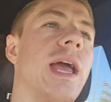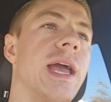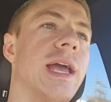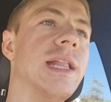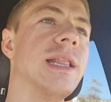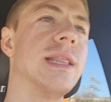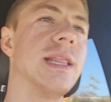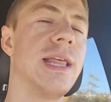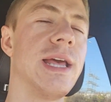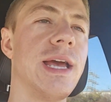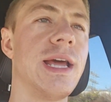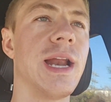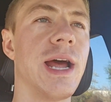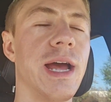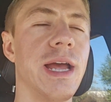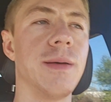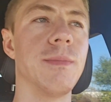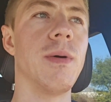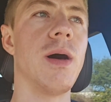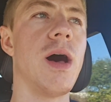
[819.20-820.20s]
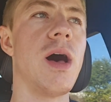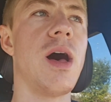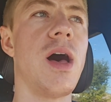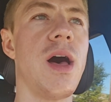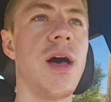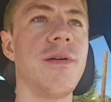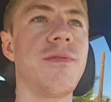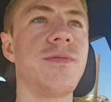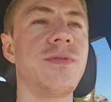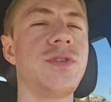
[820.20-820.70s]
And then I am
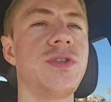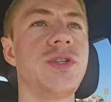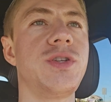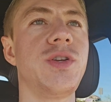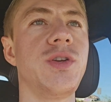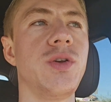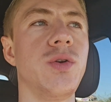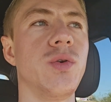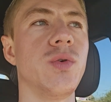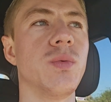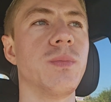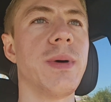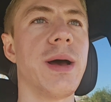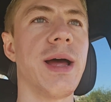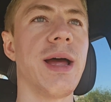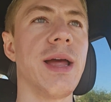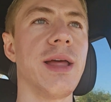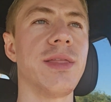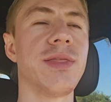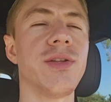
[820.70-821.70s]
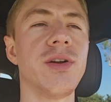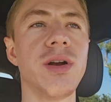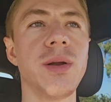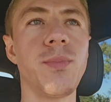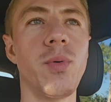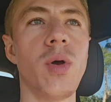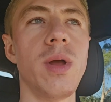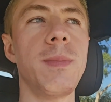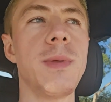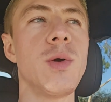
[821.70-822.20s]
off to my third
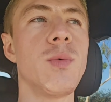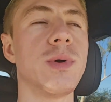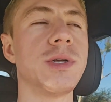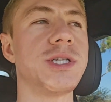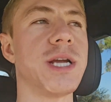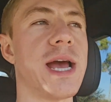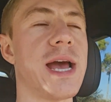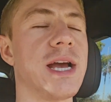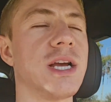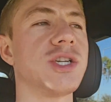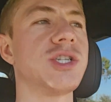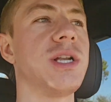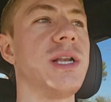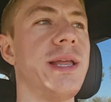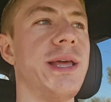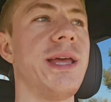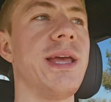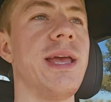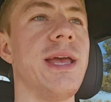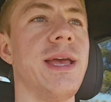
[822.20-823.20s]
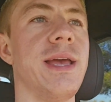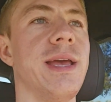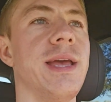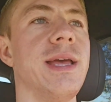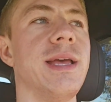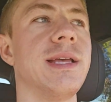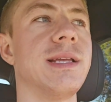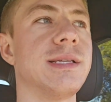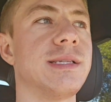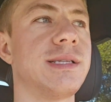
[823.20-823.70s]
appointment, which actually
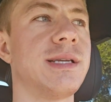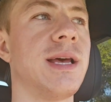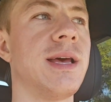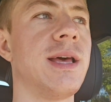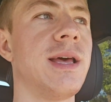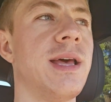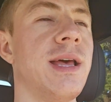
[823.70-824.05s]
is